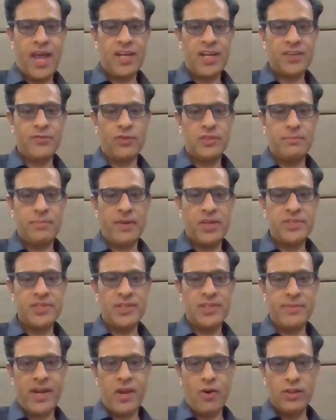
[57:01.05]
Thanks for the
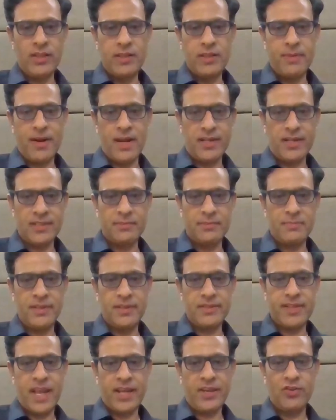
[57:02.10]
patience by all the
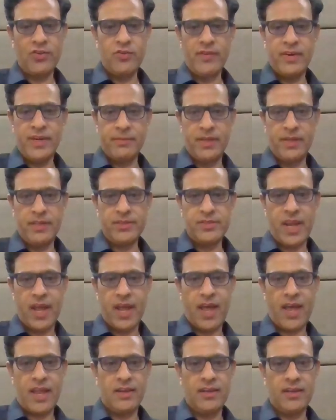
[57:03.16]
participants. Thank you very much,
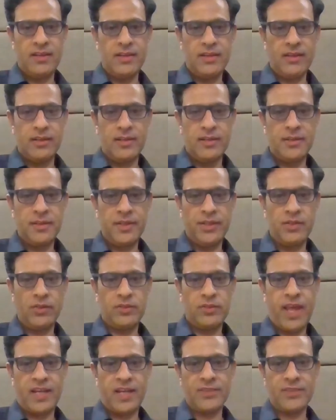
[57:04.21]
and
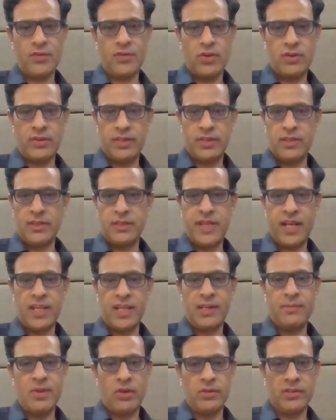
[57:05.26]
thanks for
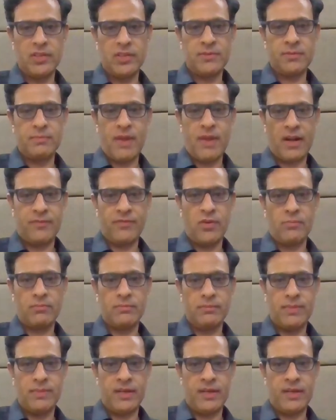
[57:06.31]
taking me on this platform.